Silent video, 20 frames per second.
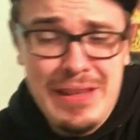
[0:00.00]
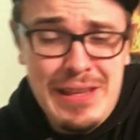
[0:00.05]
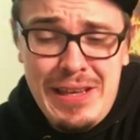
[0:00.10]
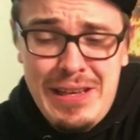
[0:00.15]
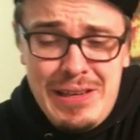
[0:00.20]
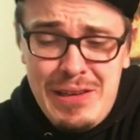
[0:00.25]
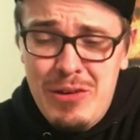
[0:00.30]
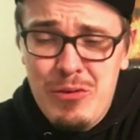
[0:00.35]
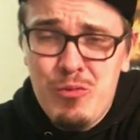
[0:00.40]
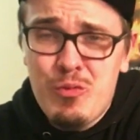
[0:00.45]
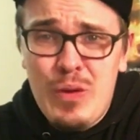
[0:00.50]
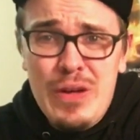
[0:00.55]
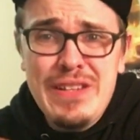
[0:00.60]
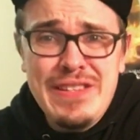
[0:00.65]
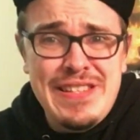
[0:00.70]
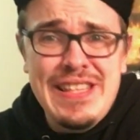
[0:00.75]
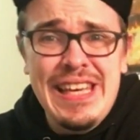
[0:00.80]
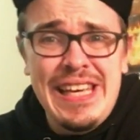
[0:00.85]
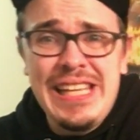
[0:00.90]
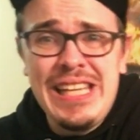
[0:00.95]
It
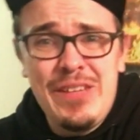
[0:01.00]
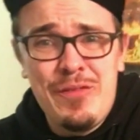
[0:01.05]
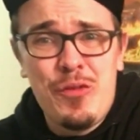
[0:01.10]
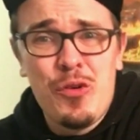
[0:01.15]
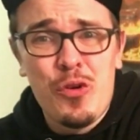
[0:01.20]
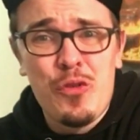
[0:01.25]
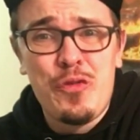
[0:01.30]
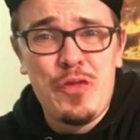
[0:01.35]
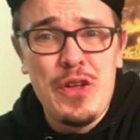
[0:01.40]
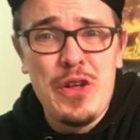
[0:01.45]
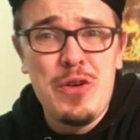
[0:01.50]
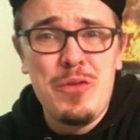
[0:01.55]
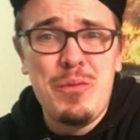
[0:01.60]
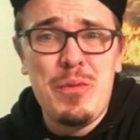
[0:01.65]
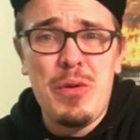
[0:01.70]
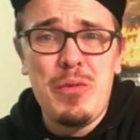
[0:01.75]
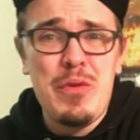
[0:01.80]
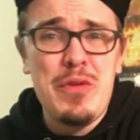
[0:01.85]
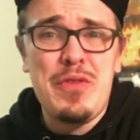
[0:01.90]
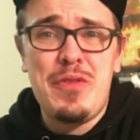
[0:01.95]
was the 84 film,
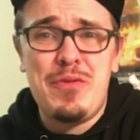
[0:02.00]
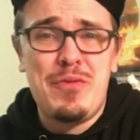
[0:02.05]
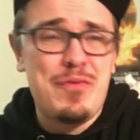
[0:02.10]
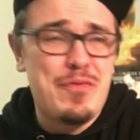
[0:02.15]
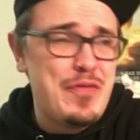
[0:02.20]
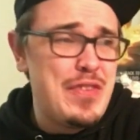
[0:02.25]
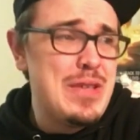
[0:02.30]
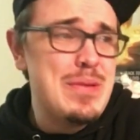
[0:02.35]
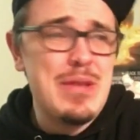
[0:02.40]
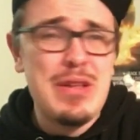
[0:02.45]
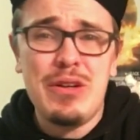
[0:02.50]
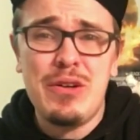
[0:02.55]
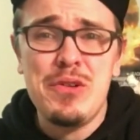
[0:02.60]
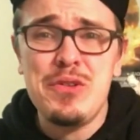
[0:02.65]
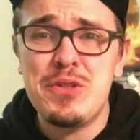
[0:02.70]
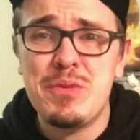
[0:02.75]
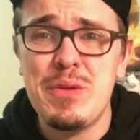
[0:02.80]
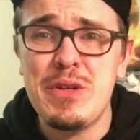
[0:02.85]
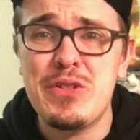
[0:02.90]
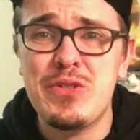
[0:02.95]
but with female
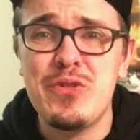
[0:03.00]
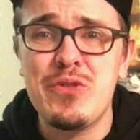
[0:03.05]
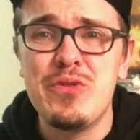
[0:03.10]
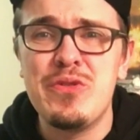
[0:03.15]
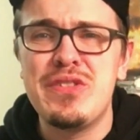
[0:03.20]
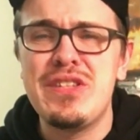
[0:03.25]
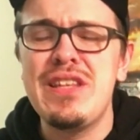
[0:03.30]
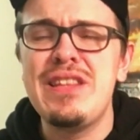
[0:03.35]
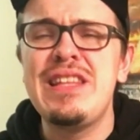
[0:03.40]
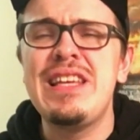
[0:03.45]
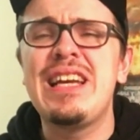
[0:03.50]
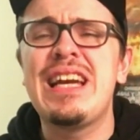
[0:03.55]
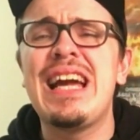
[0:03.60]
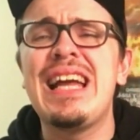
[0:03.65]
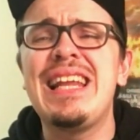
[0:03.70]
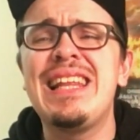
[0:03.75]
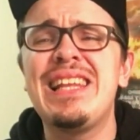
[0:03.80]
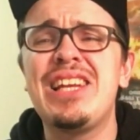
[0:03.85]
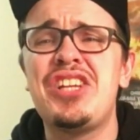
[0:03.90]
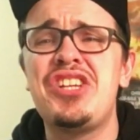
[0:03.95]
Ghostbusters, and they
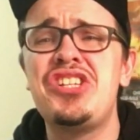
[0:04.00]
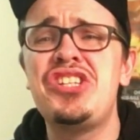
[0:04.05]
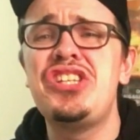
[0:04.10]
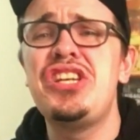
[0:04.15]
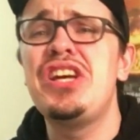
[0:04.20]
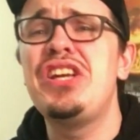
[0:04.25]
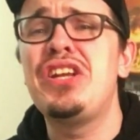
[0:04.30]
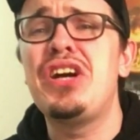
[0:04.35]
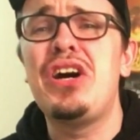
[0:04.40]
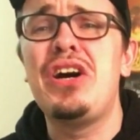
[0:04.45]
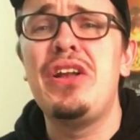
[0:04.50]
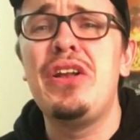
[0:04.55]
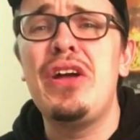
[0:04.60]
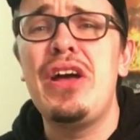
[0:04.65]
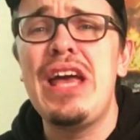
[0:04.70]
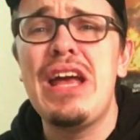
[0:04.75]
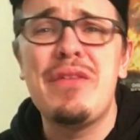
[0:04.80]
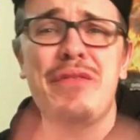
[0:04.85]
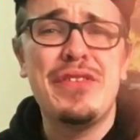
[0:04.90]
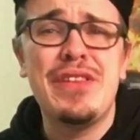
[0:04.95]
kind of like shit on
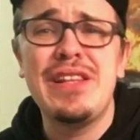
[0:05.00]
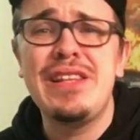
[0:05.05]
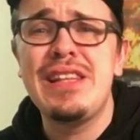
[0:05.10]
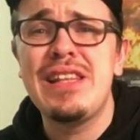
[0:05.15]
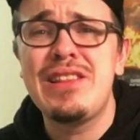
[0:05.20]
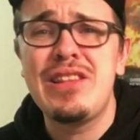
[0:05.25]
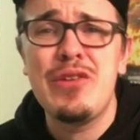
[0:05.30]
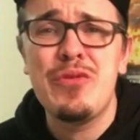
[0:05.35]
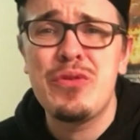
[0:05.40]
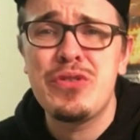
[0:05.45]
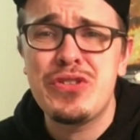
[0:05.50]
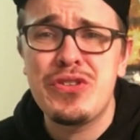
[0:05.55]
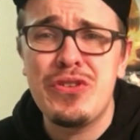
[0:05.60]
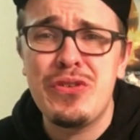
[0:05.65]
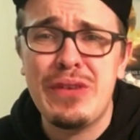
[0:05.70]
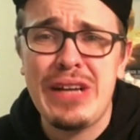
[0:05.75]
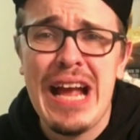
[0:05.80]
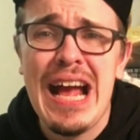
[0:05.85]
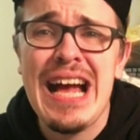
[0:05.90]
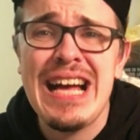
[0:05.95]
everything that the
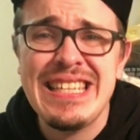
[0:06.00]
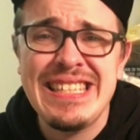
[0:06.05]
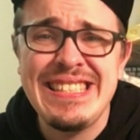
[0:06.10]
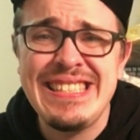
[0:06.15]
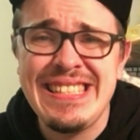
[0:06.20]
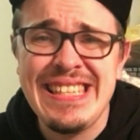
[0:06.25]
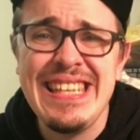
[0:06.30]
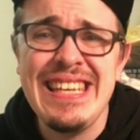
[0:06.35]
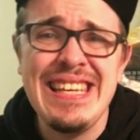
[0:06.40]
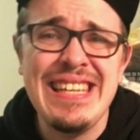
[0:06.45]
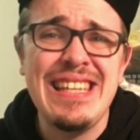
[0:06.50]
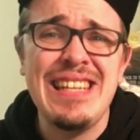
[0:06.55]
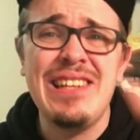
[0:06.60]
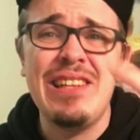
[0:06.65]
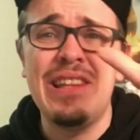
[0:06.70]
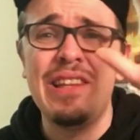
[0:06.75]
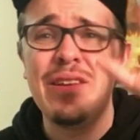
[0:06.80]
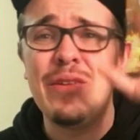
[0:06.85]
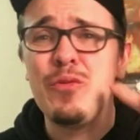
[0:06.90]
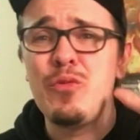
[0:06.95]
original cast did
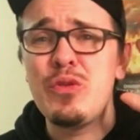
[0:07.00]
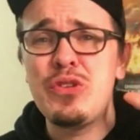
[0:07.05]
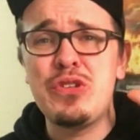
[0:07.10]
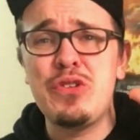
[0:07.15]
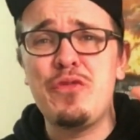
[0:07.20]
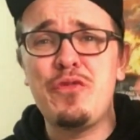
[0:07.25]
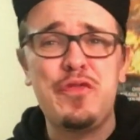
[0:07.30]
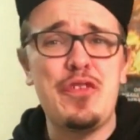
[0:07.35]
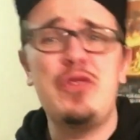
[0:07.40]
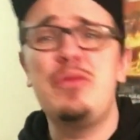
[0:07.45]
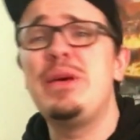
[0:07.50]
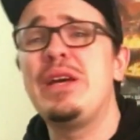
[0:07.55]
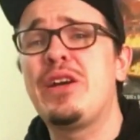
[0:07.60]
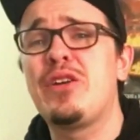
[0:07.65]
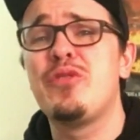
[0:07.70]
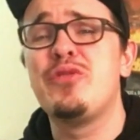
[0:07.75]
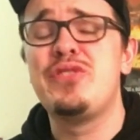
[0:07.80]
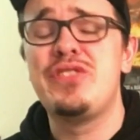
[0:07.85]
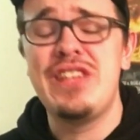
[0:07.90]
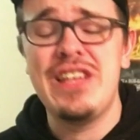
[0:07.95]
and the original
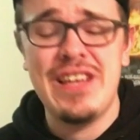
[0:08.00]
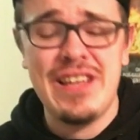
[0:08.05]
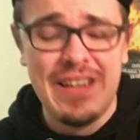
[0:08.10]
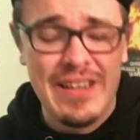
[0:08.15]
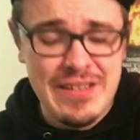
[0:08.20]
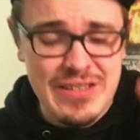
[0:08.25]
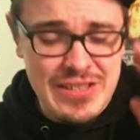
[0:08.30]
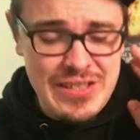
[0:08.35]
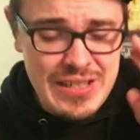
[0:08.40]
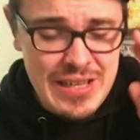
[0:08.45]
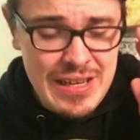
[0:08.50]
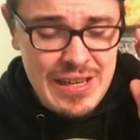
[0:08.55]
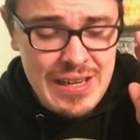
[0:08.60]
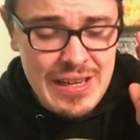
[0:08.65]
filmmakers did, and just